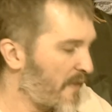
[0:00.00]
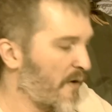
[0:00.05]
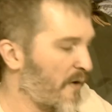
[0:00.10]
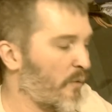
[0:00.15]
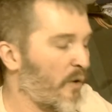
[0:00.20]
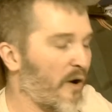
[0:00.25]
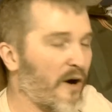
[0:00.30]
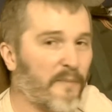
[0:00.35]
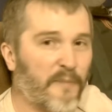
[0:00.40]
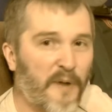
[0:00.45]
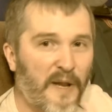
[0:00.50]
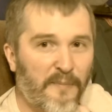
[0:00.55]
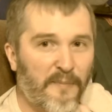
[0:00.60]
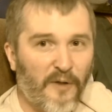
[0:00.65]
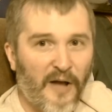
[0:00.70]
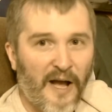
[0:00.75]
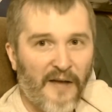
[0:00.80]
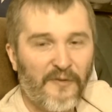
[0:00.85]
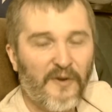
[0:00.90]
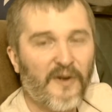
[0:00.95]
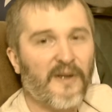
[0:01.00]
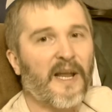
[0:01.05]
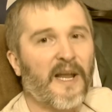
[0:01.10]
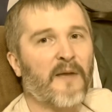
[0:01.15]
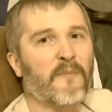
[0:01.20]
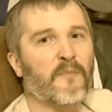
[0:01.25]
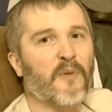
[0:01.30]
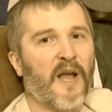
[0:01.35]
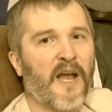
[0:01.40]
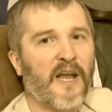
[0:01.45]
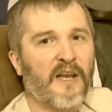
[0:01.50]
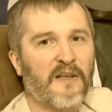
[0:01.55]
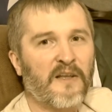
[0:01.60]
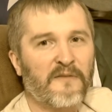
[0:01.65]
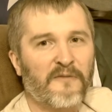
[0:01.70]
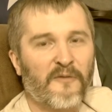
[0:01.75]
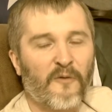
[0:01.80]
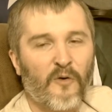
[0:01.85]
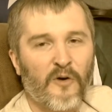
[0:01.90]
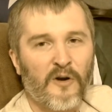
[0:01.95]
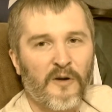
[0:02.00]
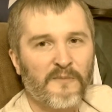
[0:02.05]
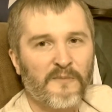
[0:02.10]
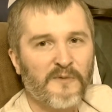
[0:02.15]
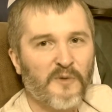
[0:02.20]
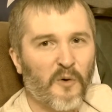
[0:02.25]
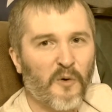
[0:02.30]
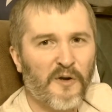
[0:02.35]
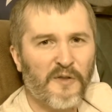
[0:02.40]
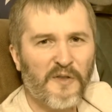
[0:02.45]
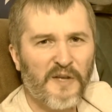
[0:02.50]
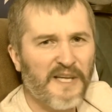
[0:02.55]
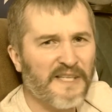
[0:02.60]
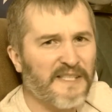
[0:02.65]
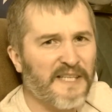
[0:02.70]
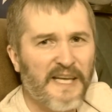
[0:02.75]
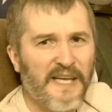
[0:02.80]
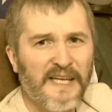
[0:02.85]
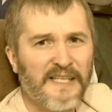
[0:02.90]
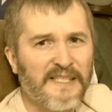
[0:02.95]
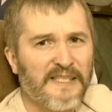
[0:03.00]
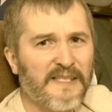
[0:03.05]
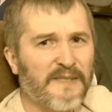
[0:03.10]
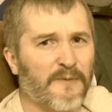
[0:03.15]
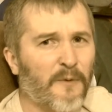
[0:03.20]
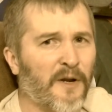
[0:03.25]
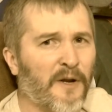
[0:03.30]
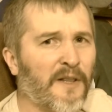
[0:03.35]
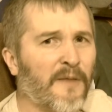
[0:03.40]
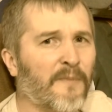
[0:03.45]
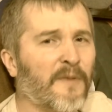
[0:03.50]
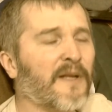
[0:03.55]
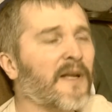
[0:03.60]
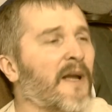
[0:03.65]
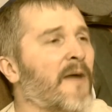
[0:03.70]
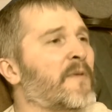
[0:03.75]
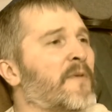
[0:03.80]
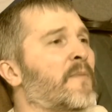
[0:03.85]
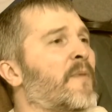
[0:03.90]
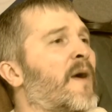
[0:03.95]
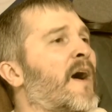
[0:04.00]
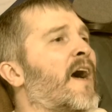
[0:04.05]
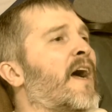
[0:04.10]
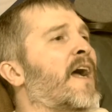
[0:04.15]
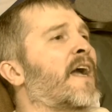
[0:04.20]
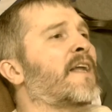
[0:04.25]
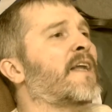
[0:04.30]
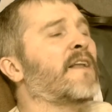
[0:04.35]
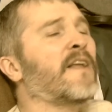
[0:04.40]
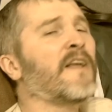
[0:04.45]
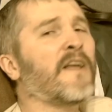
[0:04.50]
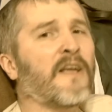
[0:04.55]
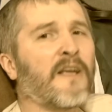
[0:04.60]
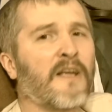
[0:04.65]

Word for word: And there were people out there campaigning for them. Dorothea Dix is one of them that come to mind.